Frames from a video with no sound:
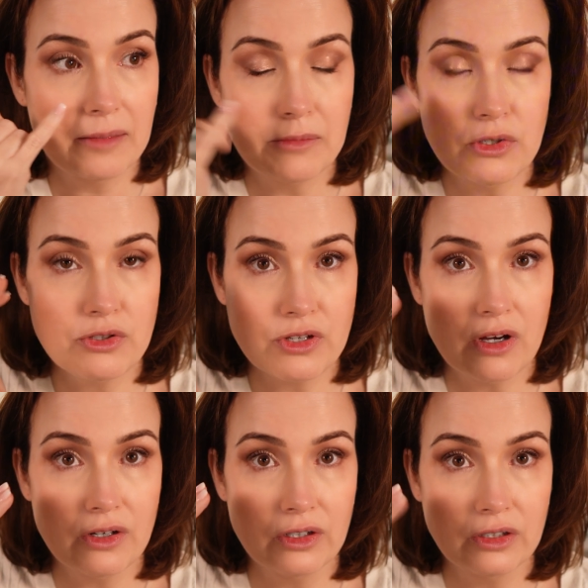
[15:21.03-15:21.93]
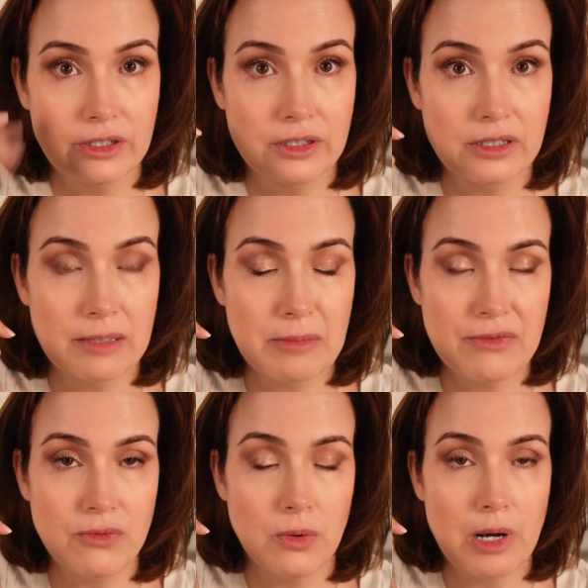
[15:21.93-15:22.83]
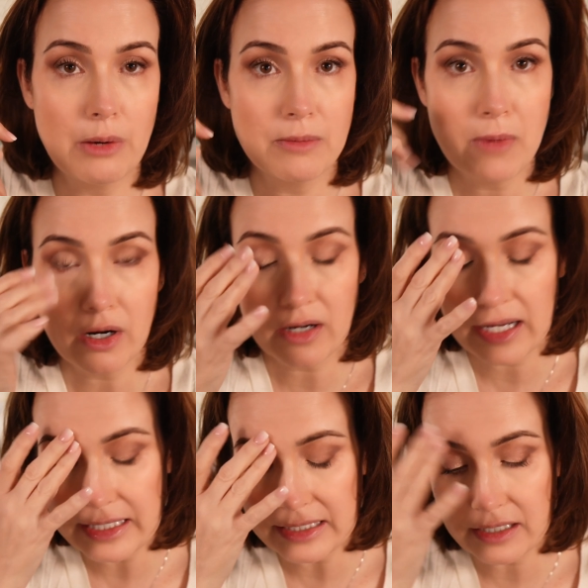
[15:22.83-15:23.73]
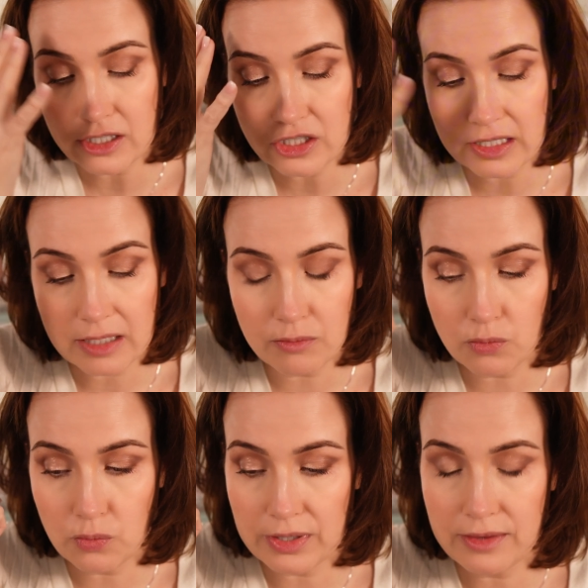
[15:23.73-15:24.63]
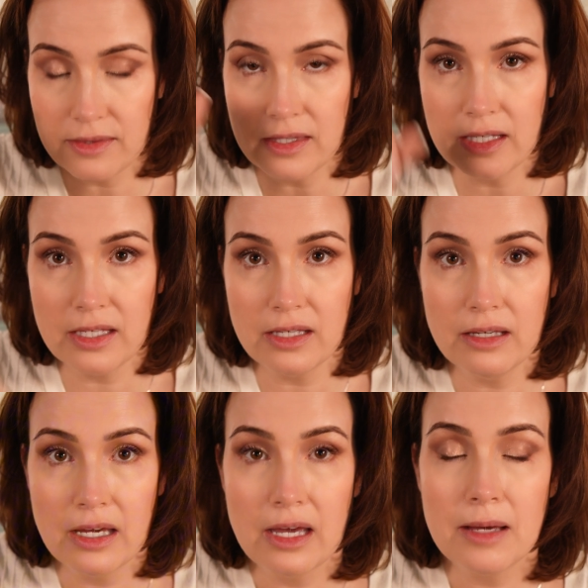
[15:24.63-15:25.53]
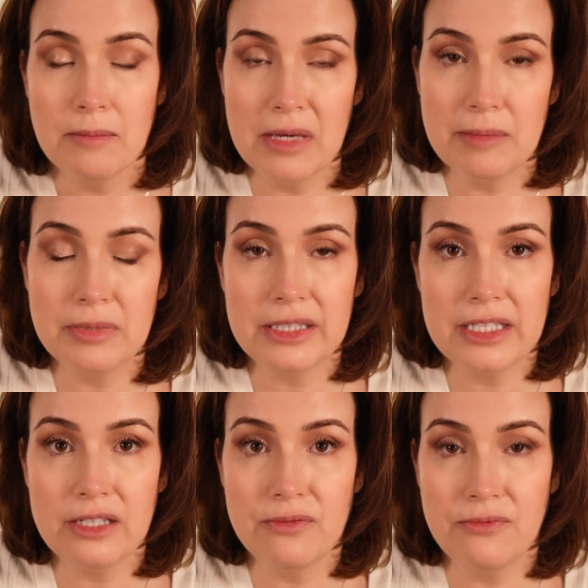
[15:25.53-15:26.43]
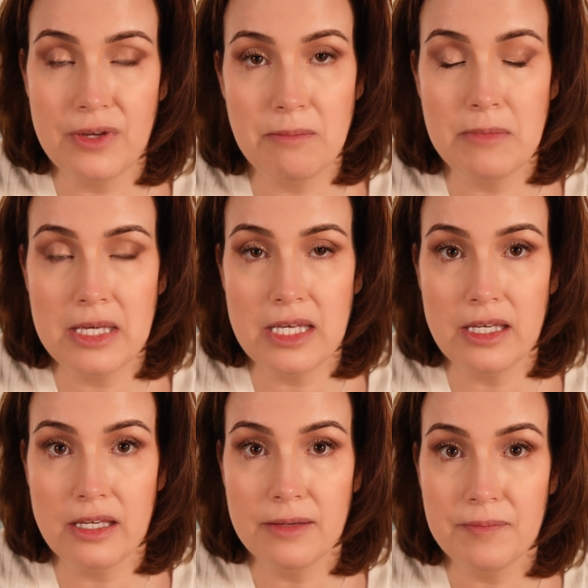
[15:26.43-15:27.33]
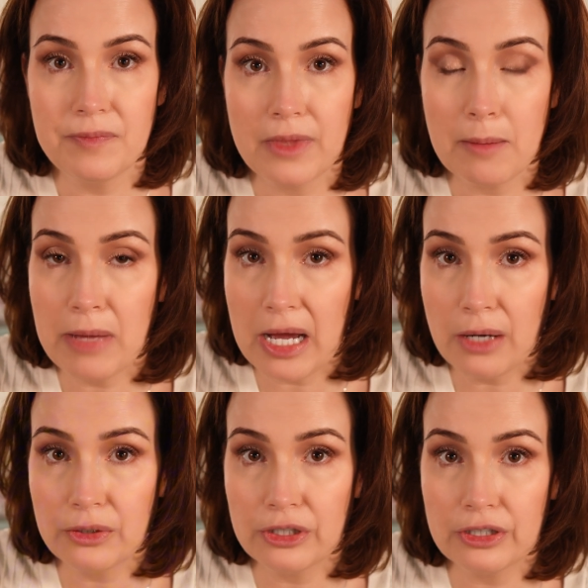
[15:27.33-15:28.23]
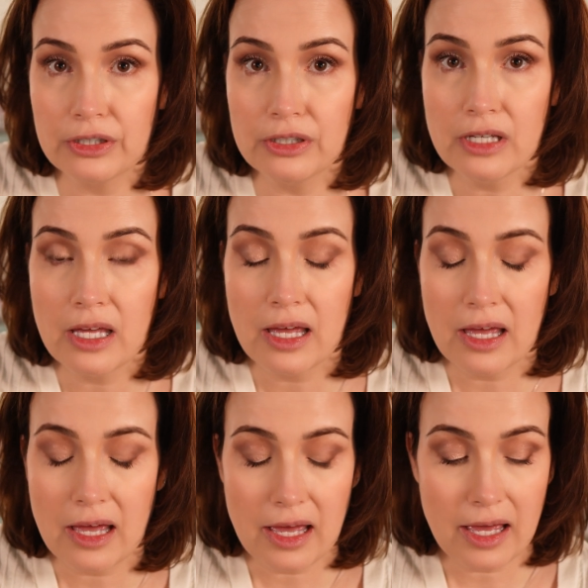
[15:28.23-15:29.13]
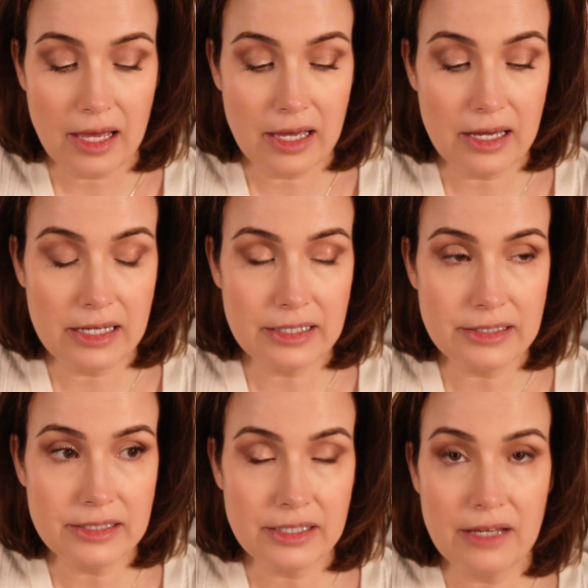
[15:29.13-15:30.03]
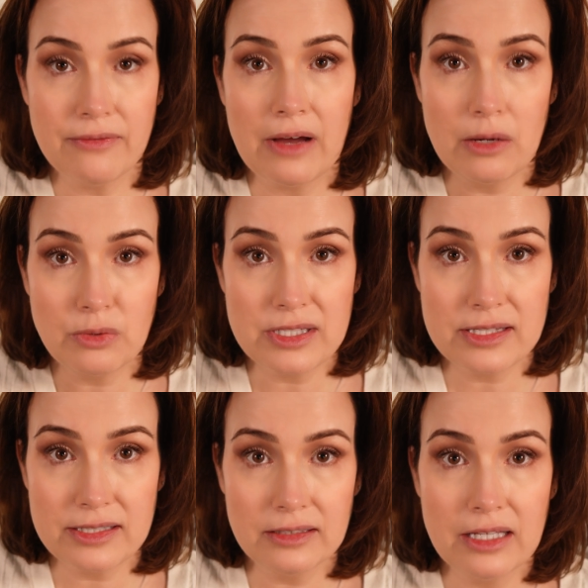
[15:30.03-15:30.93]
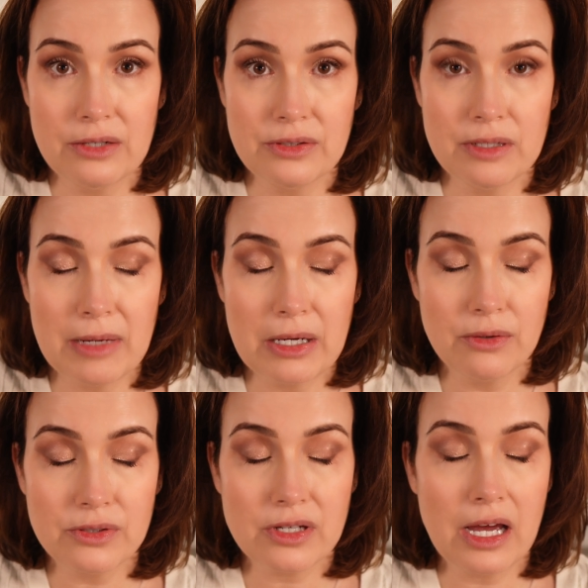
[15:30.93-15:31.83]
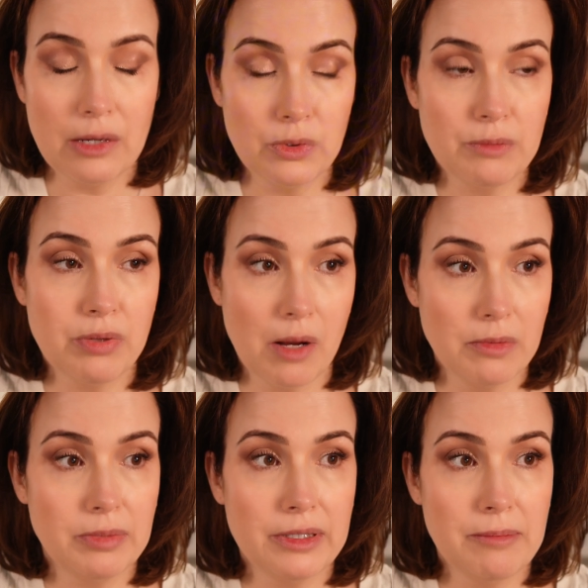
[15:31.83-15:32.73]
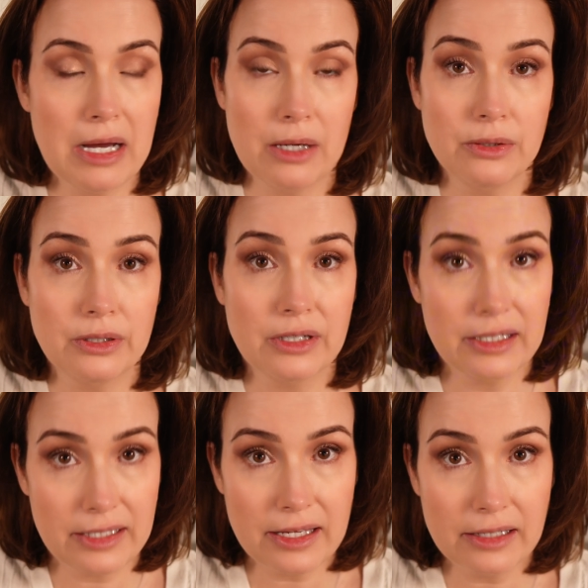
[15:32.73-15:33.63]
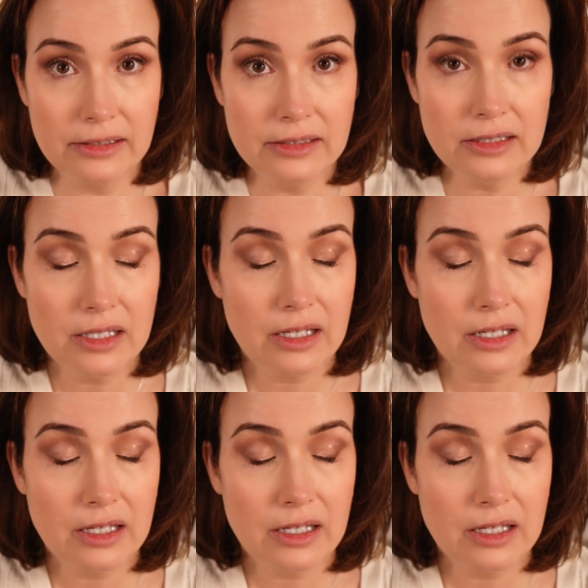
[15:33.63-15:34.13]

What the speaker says: You saw earlier at my 4-hour mark, I did touch it up with the Maybelline Fit Me powder. And if I was still out and about, I would probably powder again.